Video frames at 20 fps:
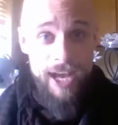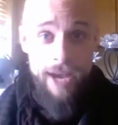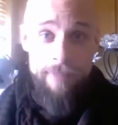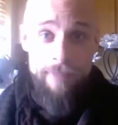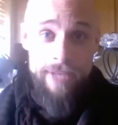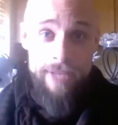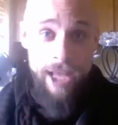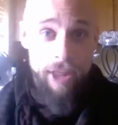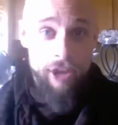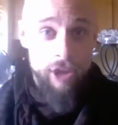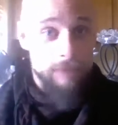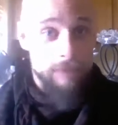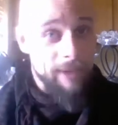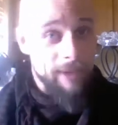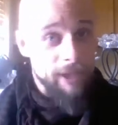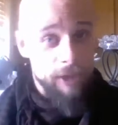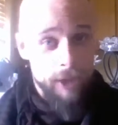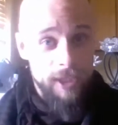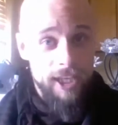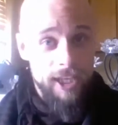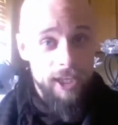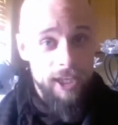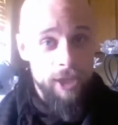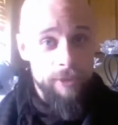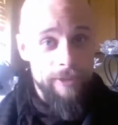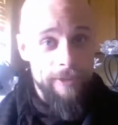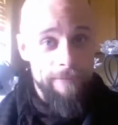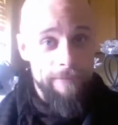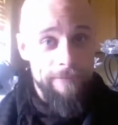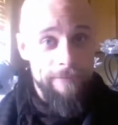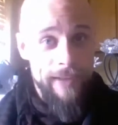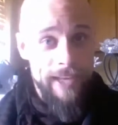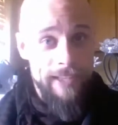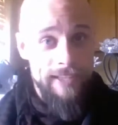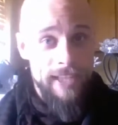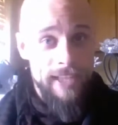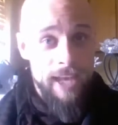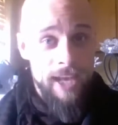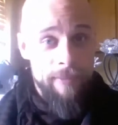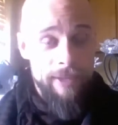I'm telling you by looking you in the face,